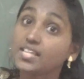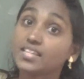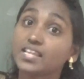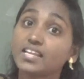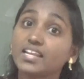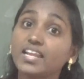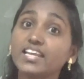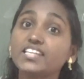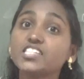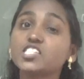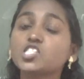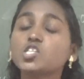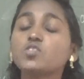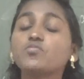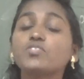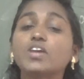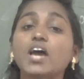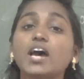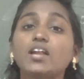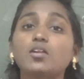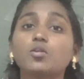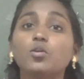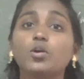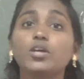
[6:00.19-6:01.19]
The next we
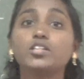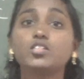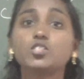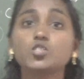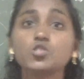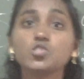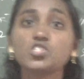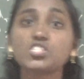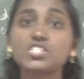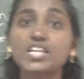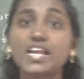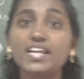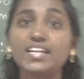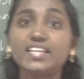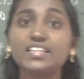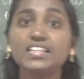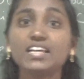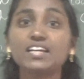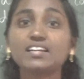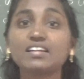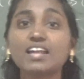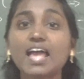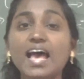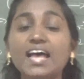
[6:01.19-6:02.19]
are going to study
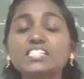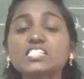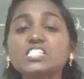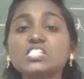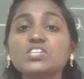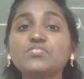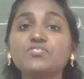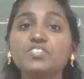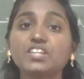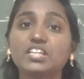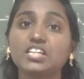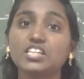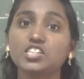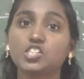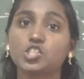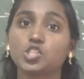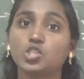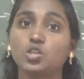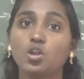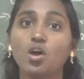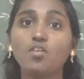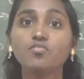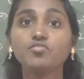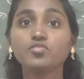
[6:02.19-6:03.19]
the
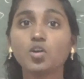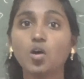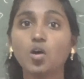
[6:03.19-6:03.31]
classification of